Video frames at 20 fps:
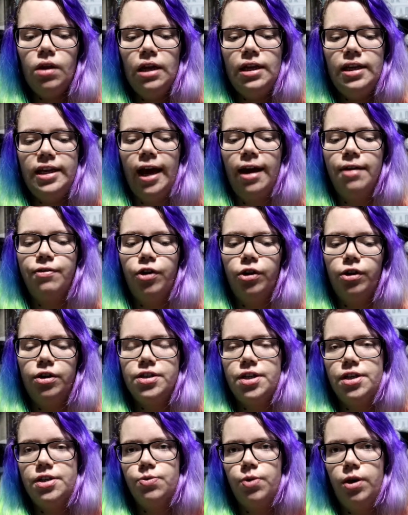Yeah, it follows
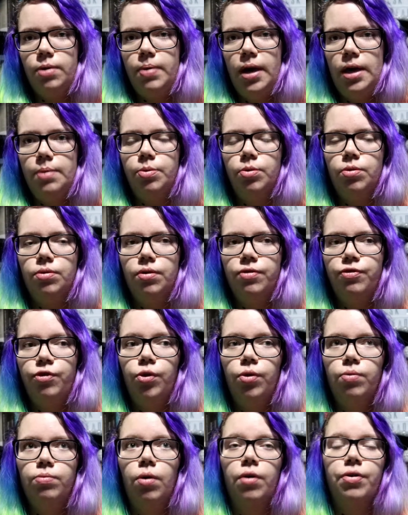these three people,
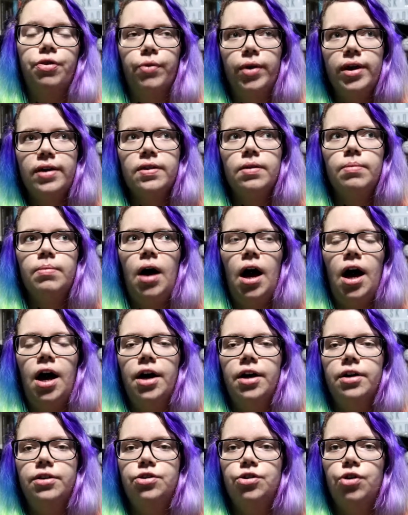three of them
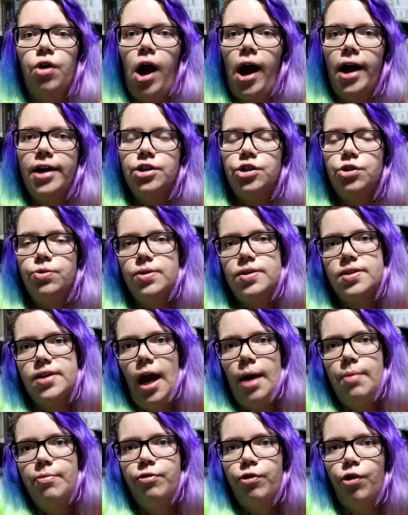are trying to
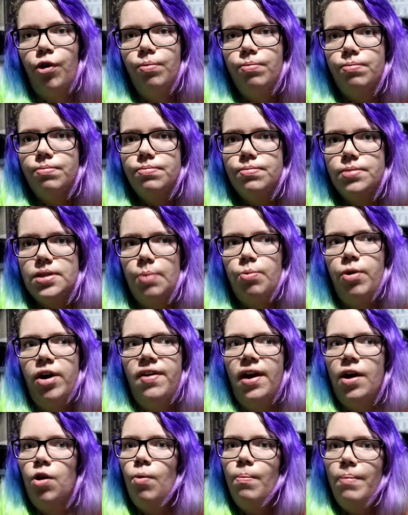escape from somewhere.
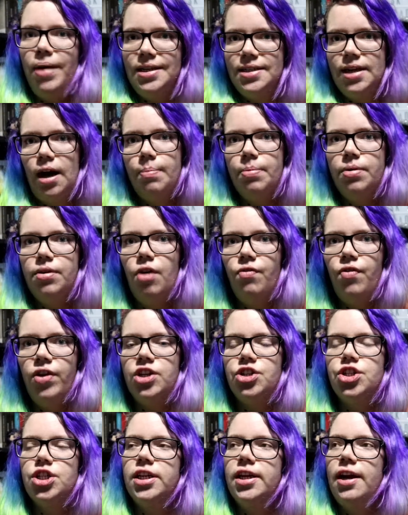They all meet up
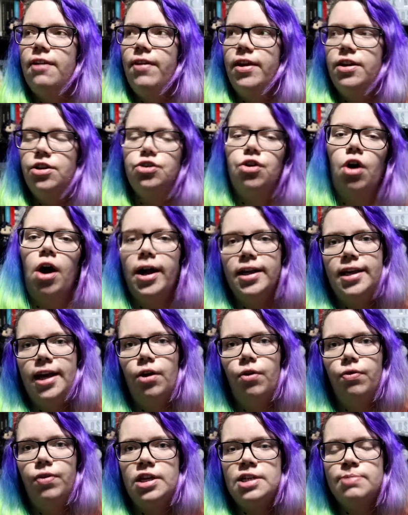eventually and then try and get
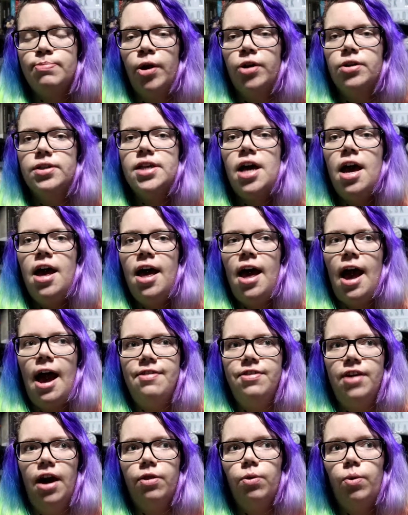on these boats,
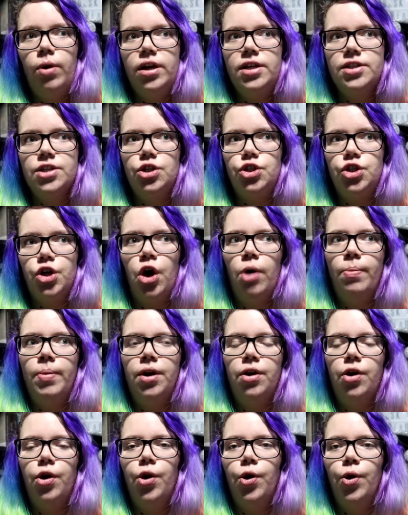and the other one is a German
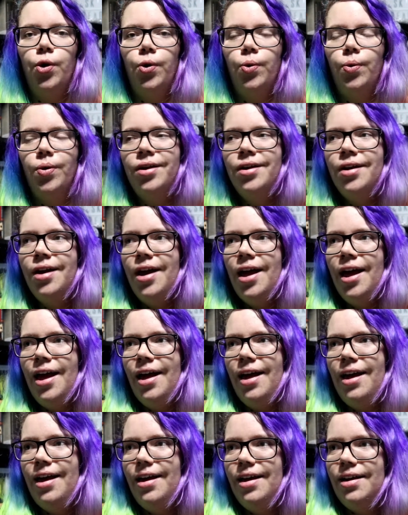who
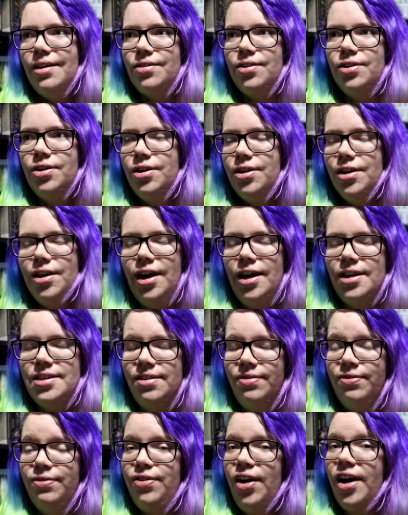is a
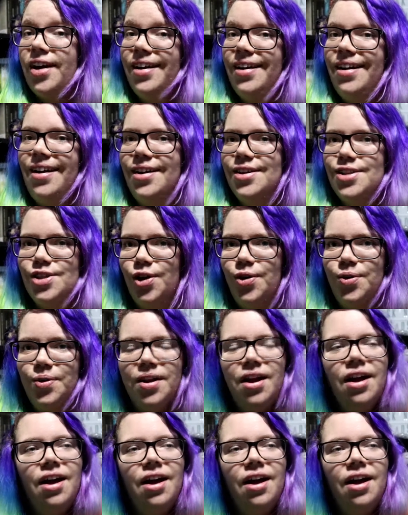fucking asshole.